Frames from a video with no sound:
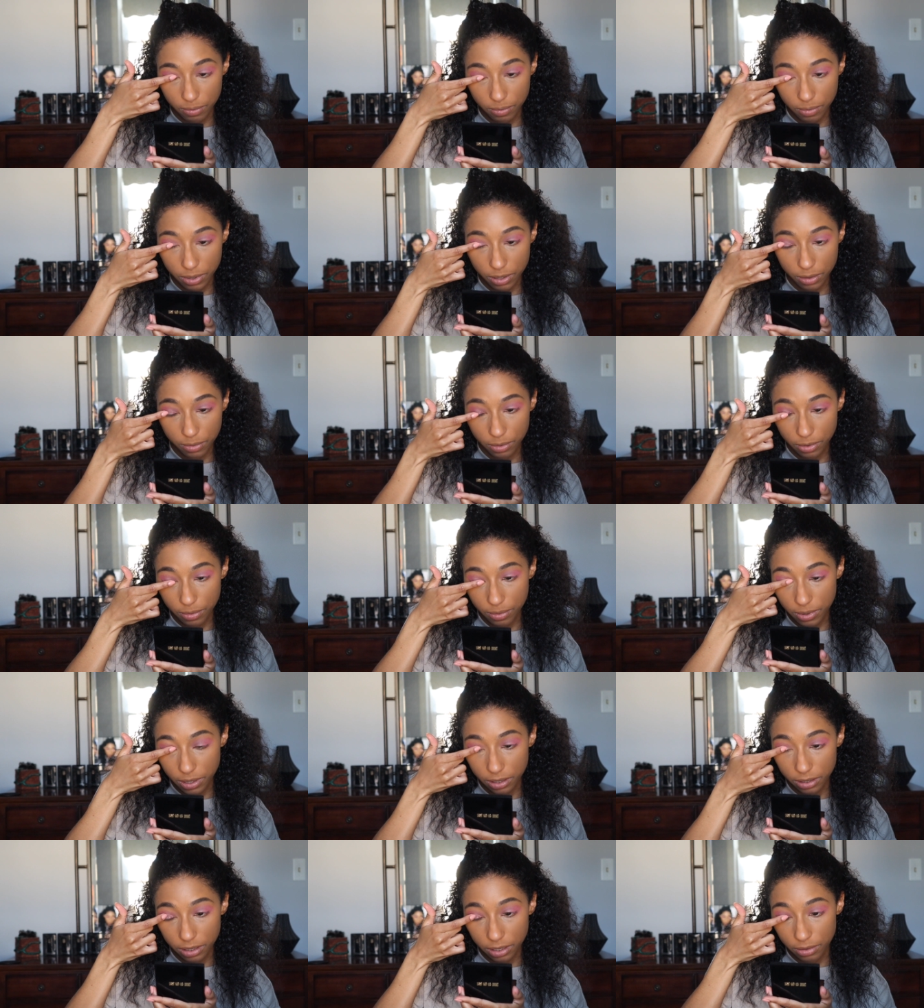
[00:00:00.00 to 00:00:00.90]
purple
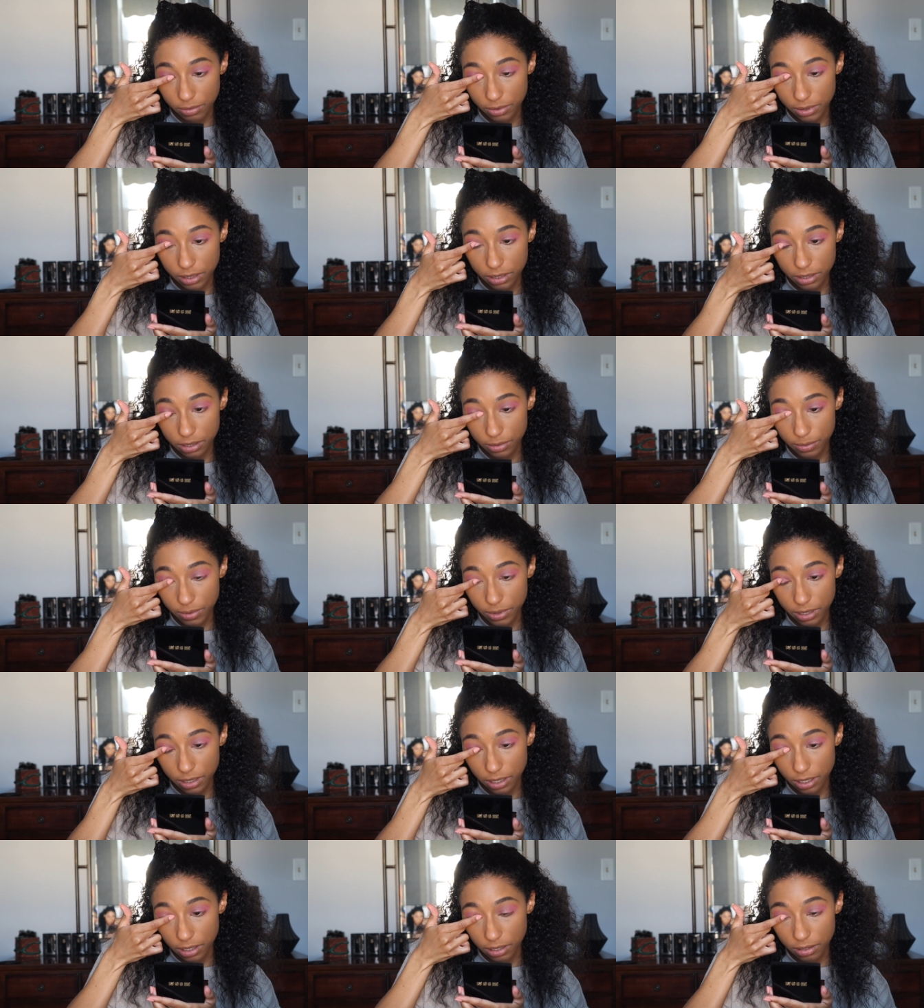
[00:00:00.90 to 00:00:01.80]
part that we just
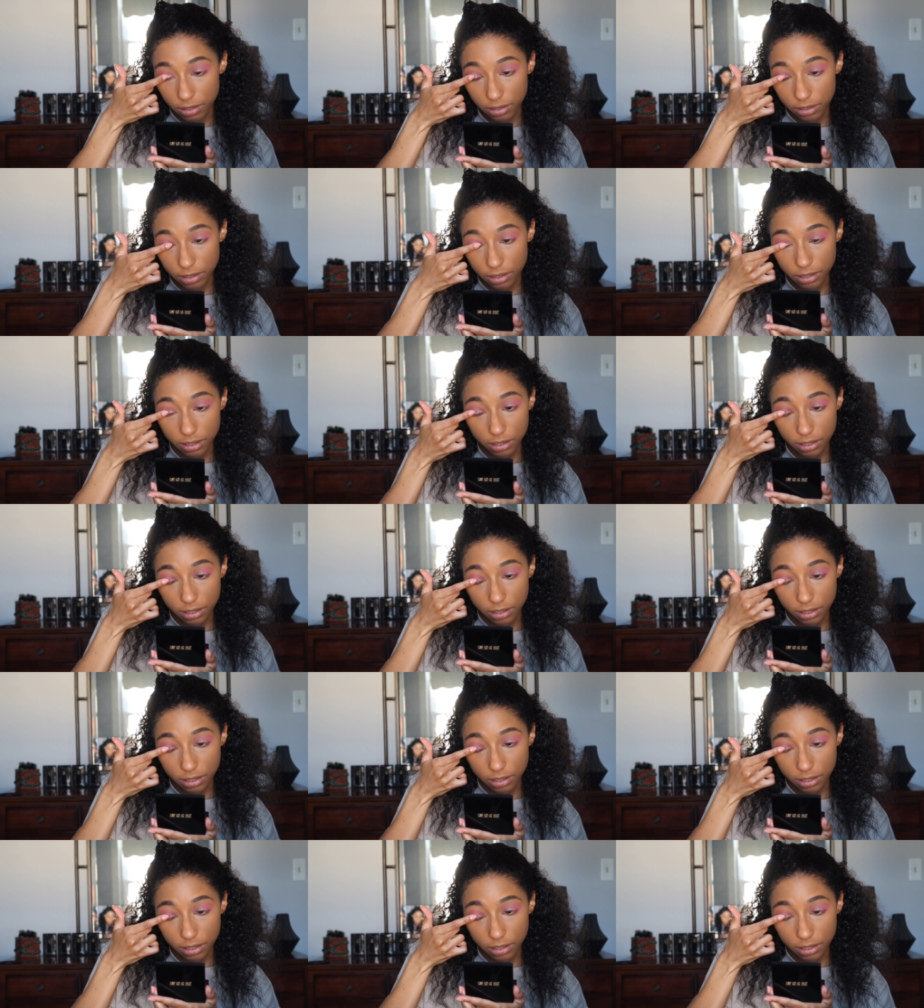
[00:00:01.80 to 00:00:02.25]
put down.